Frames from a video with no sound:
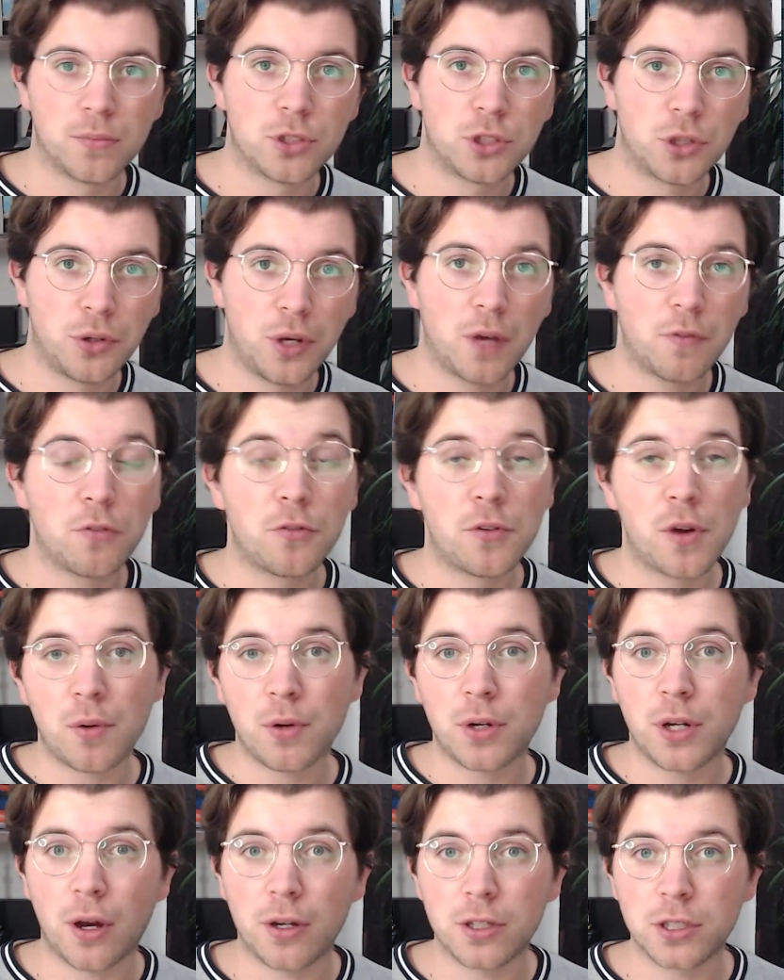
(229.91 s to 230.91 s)
So you have a
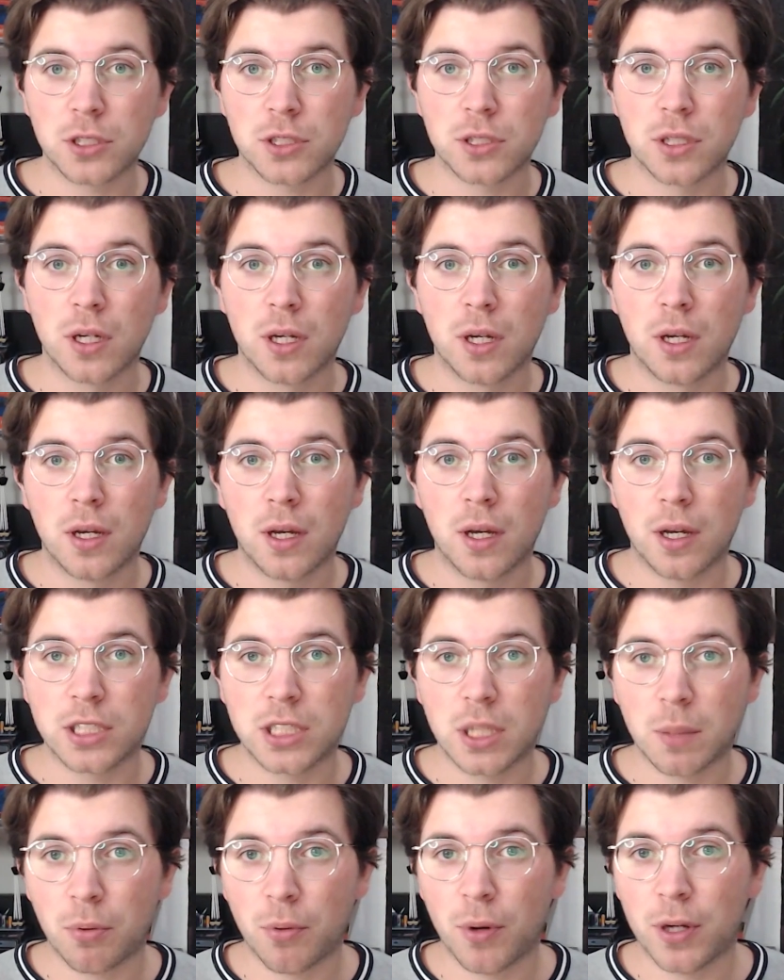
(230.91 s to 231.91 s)
very nice
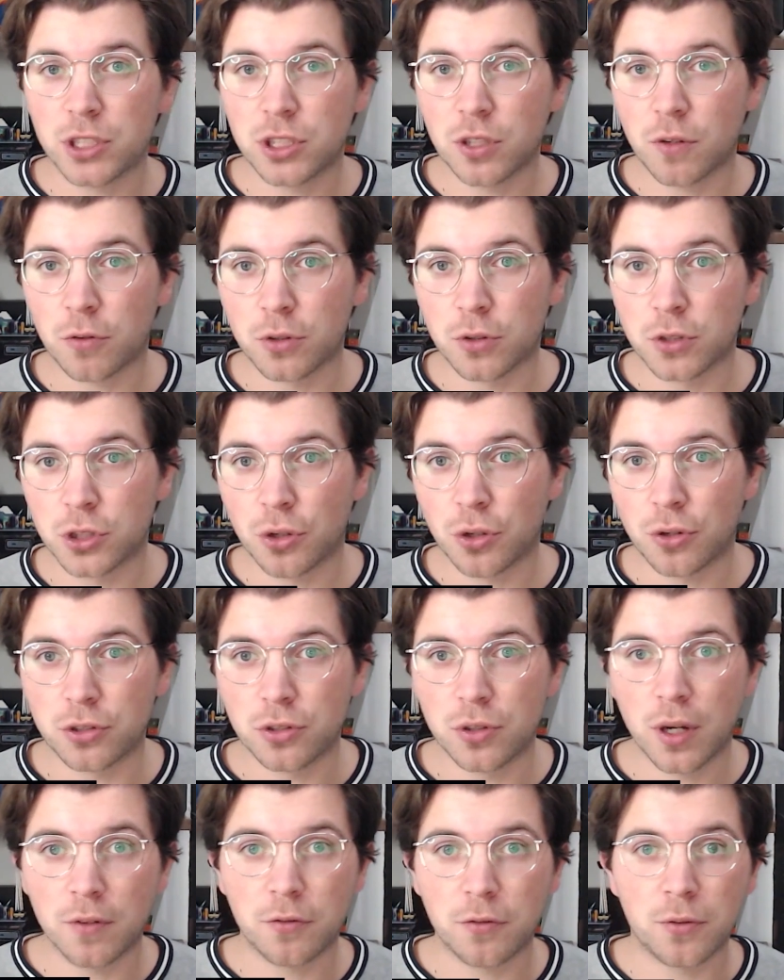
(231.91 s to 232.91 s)
separation of concern.
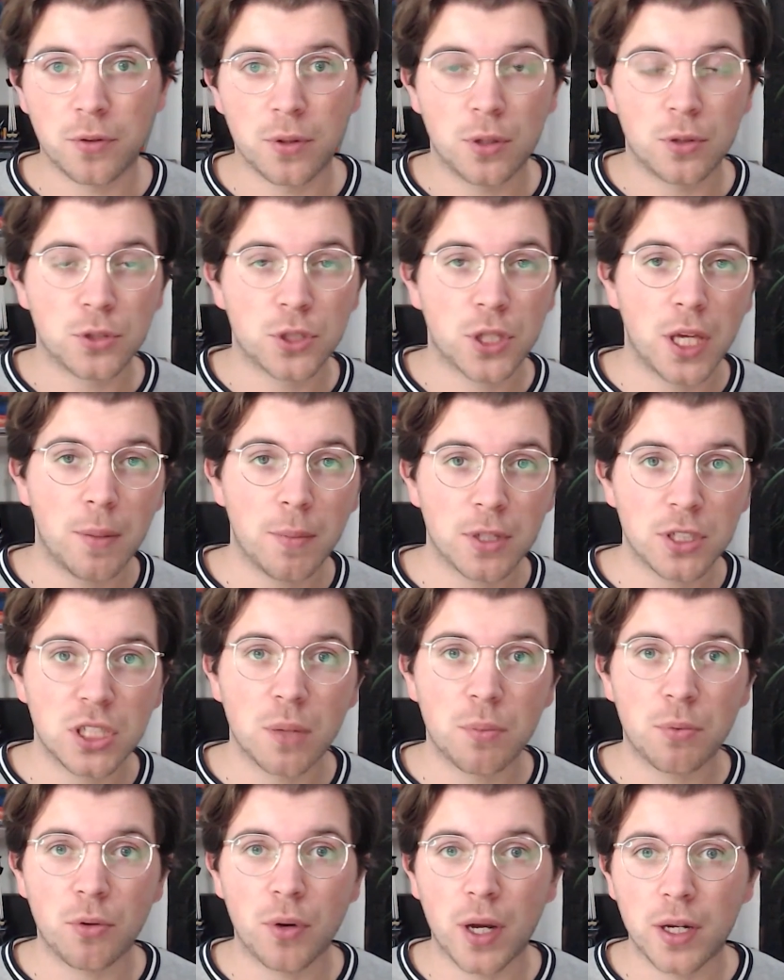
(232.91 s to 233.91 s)
You have your schema
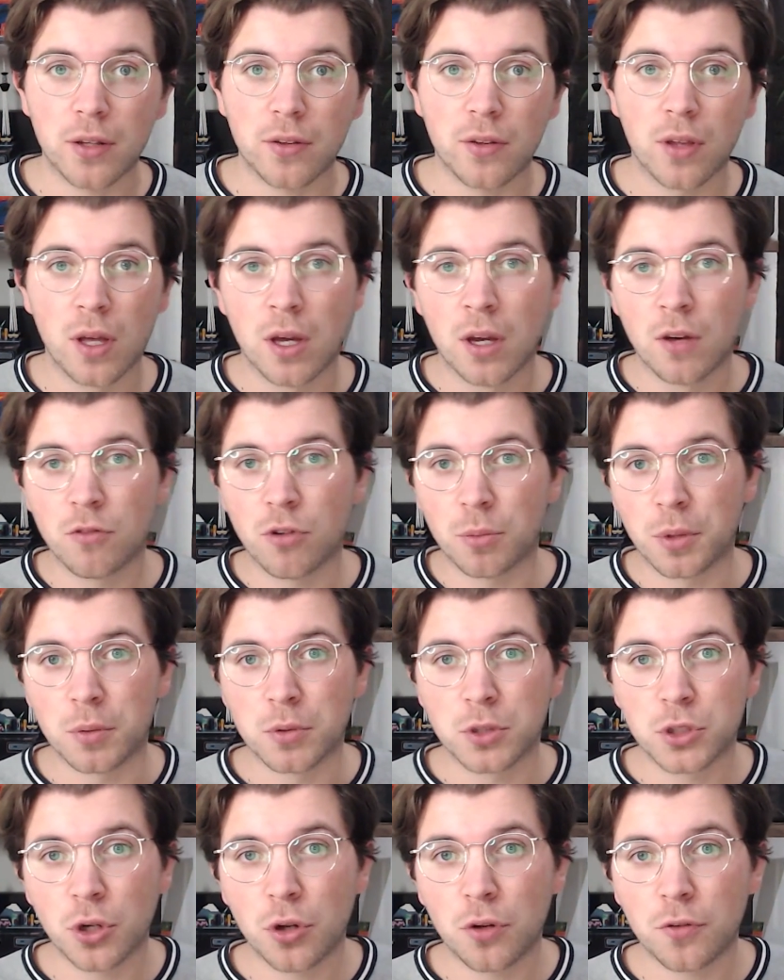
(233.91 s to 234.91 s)
separated from your
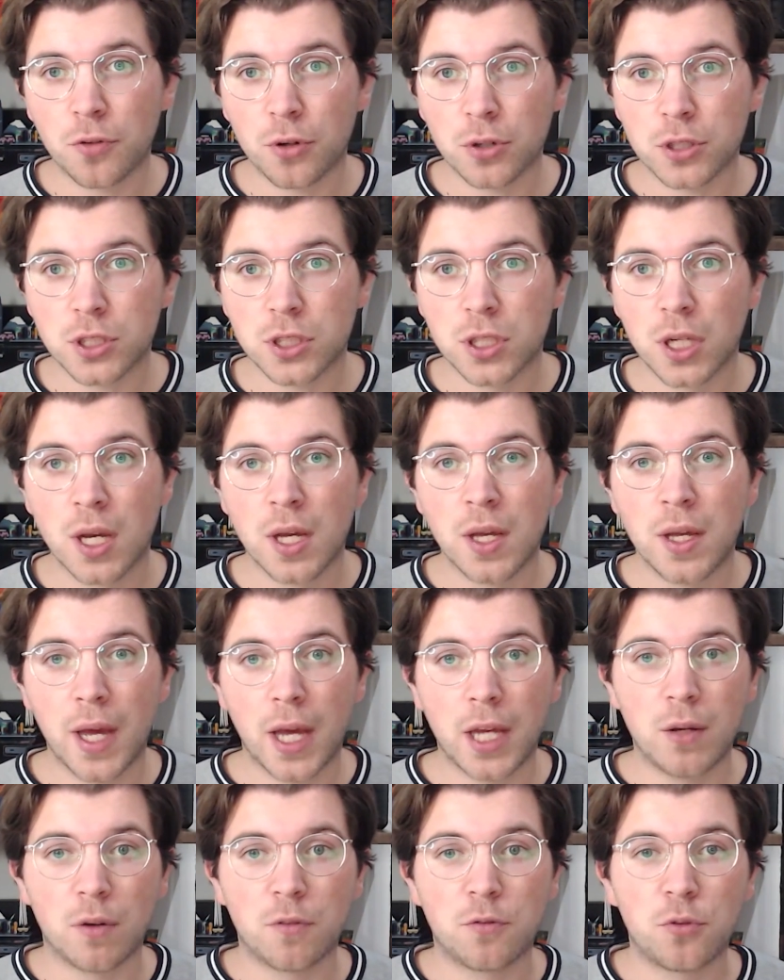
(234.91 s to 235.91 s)
resolvers,
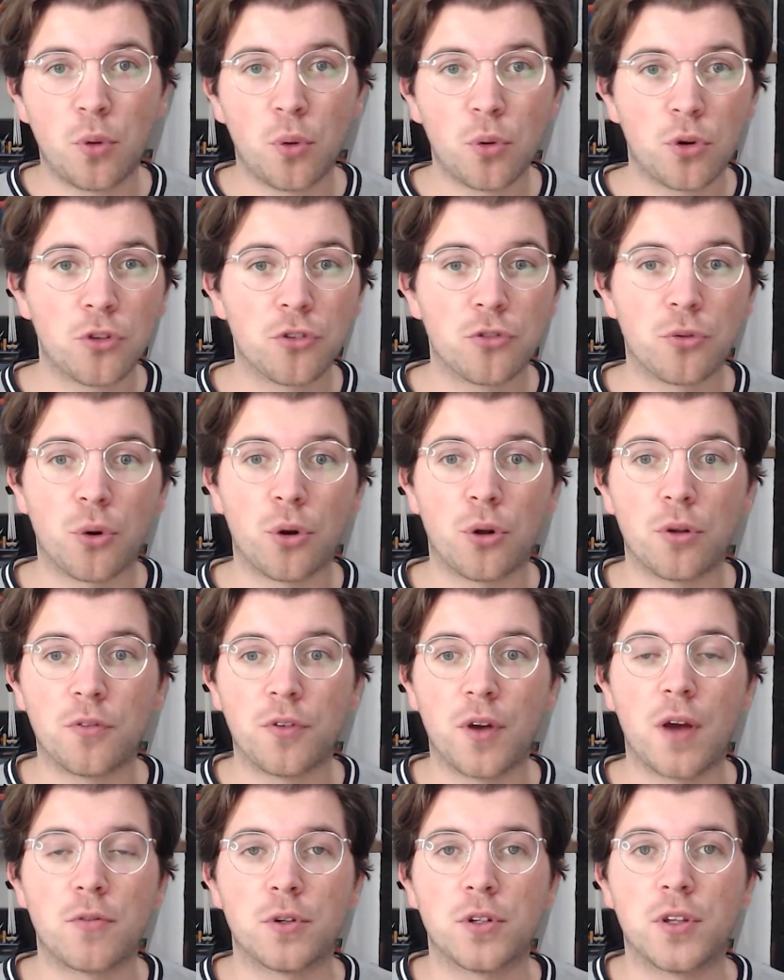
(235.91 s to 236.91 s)
and you have full control of
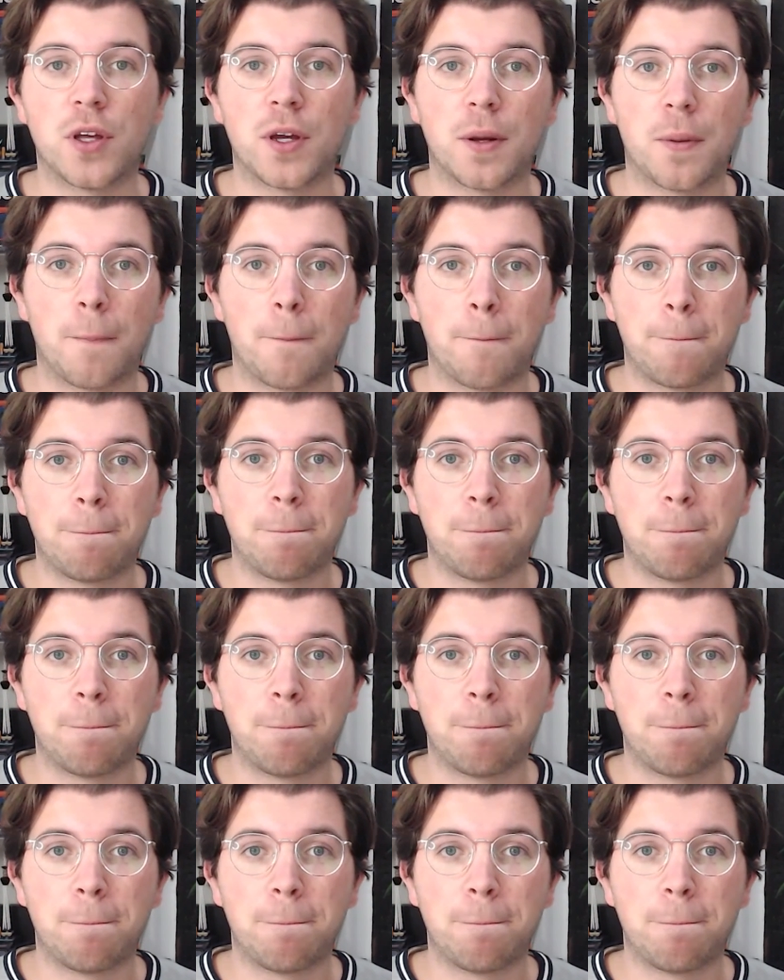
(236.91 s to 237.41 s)
everything.